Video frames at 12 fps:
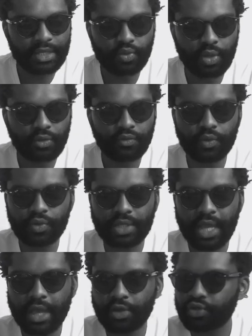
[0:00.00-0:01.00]
is one of those
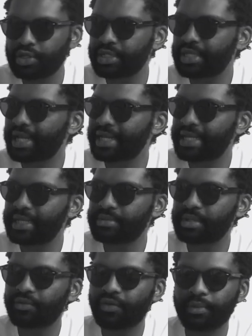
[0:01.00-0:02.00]
countries that
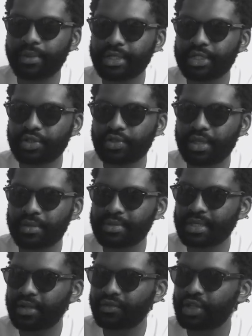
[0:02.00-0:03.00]
keeps information to
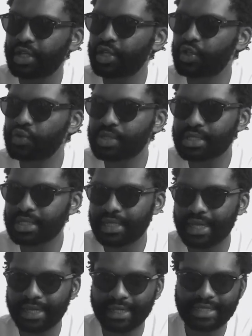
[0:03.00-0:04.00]
themselves and uses
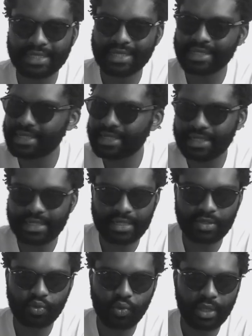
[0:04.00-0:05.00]
it against the
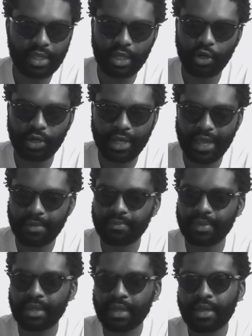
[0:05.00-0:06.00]
citizens when they're not
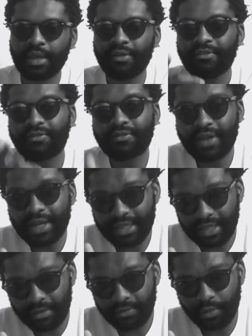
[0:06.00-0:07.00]
happy. Fuck
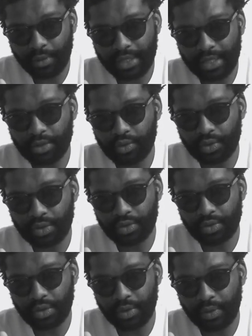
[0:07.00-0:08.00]
them for what they're doing
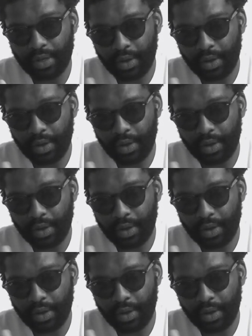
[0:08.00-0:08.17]
to the